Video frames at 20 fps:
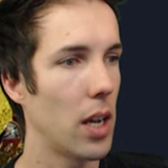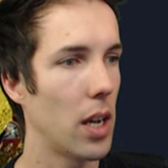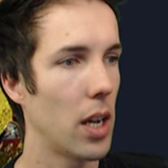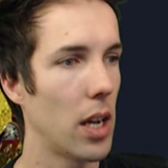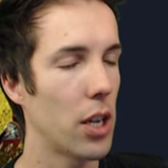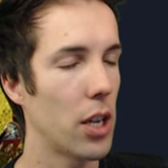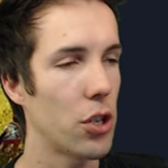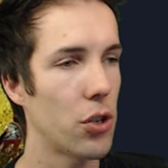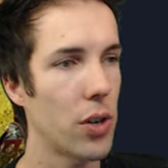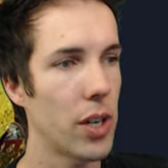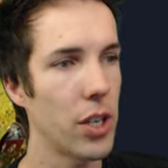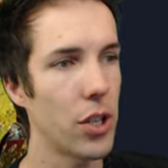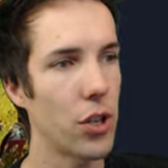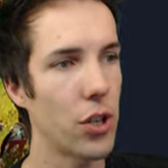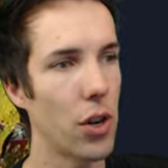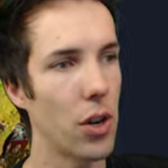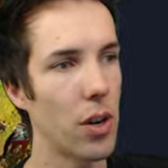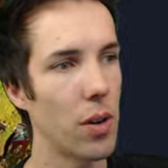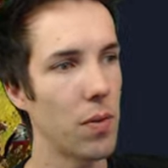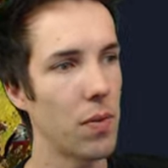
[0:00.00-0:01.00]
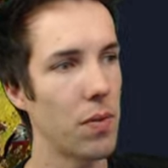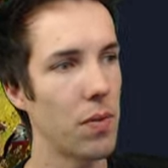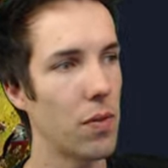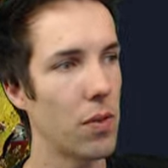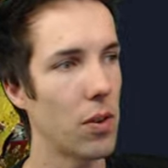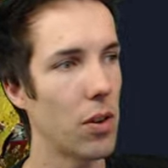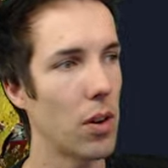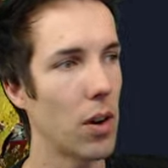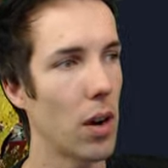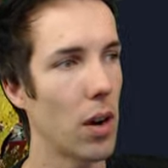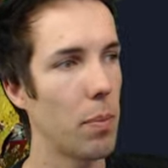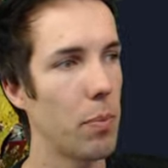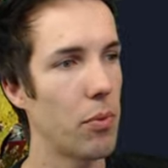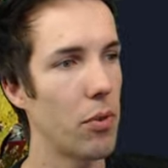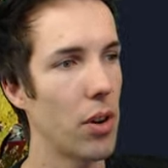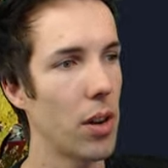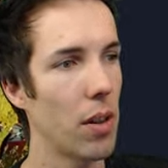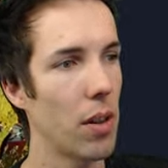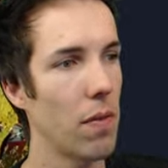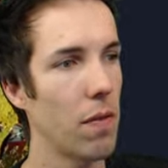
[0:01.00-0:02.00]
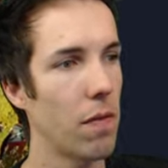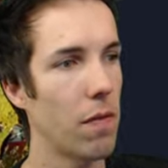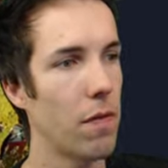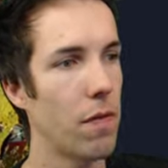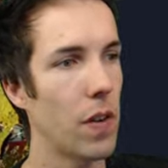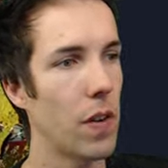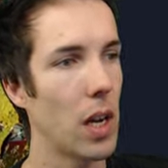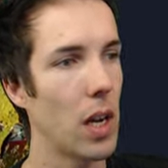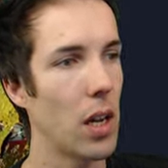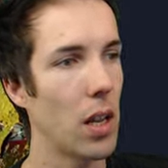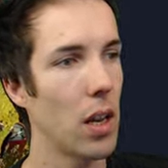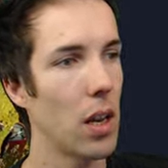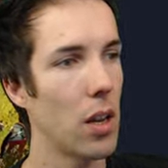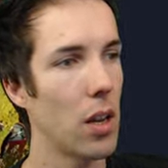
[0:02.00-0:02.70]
A strange nerf for a pretty fun